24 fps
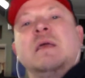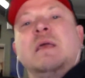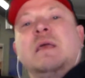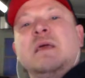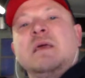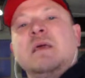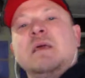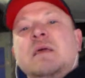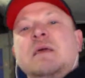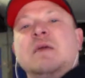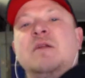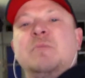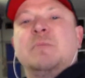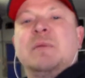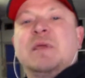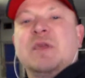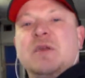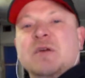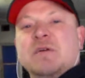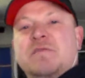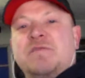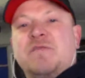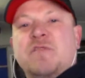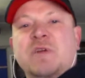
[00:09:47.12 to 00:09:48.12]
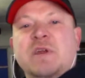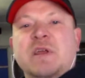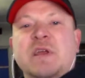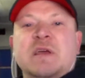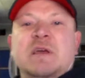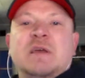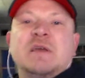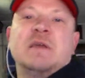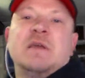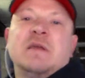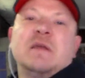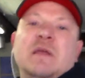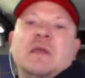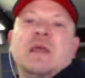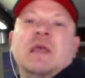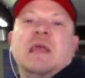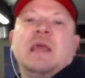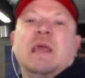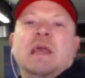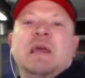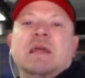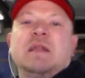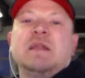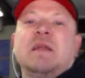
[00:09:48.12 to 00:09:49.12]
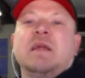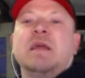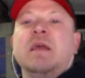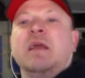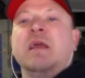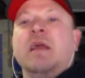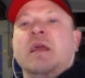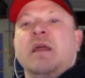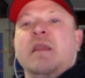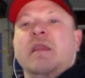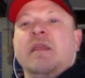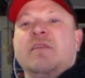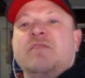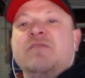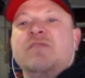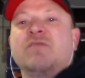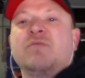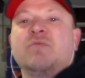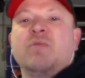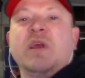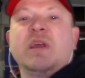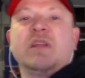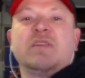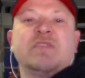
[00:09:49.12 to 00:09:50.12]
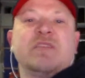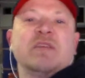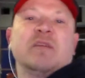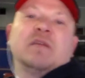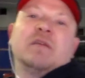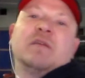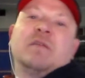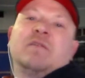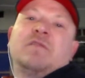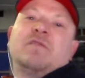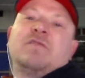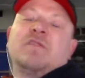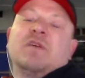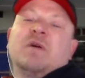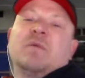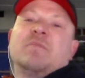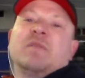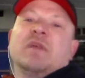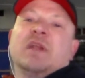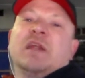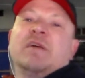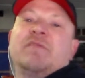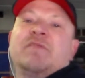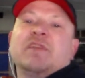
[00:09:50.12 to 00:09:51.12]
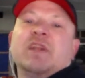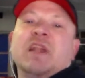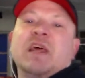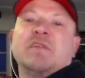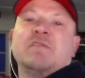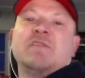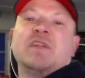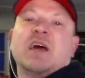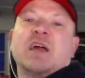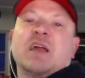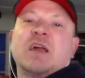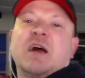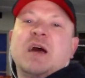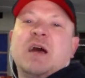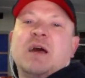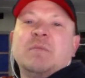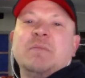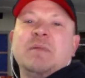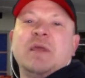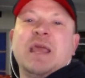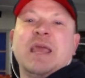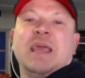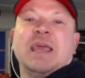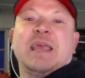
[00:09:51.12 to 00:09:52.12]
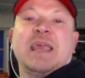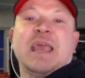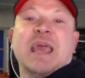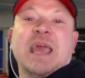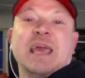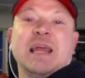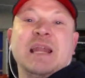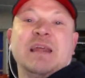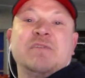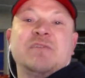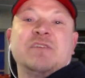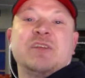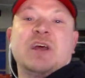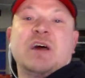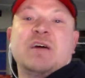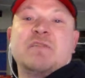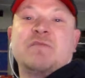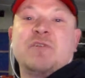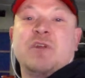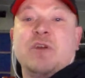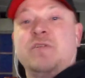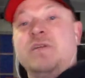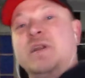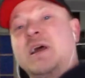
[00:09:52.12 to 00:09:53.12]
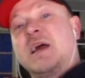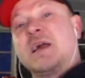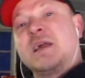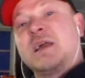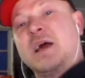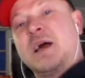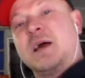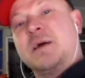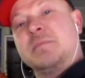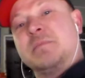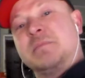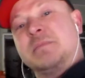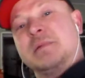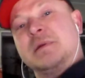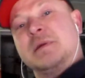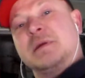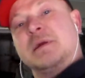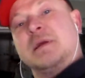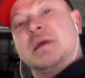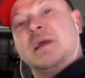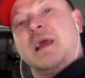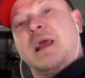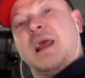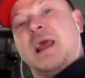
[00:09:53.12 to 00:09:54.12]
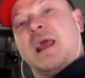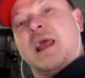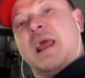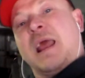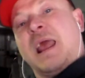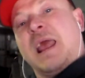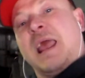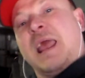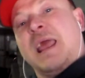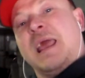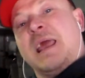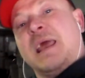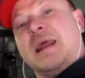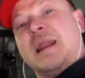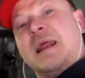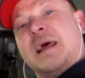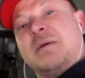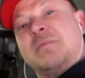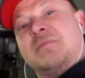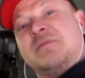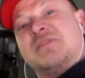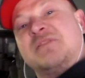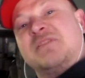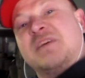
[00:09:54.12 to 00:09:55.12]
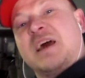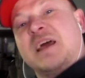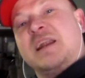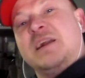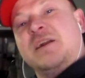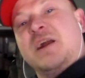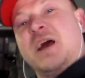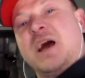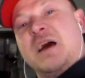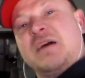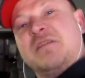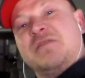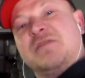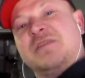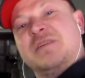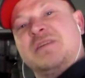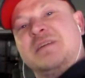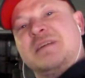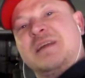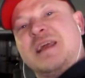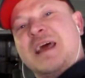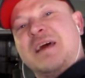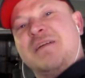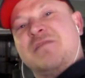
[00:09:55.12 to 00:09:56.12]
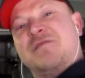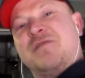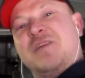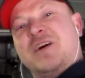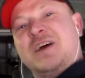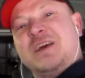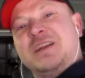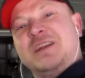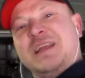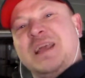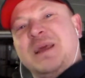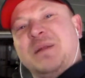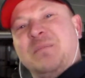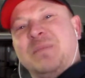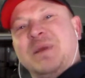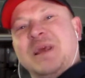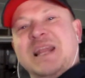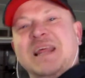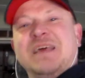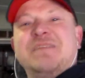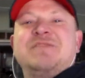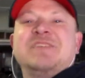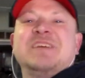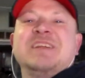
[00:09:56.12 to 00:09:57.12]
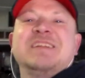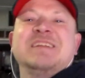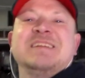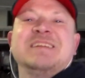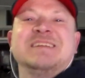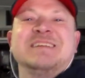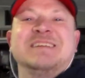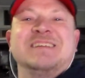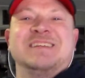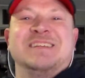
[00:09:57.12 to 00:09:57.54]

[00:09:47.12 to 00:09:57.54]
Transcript: It'll be good for you. And this is Rich from theliftedlife.com, aka liftedoffroad.com. And I'm signing off. Have fun and be lifted.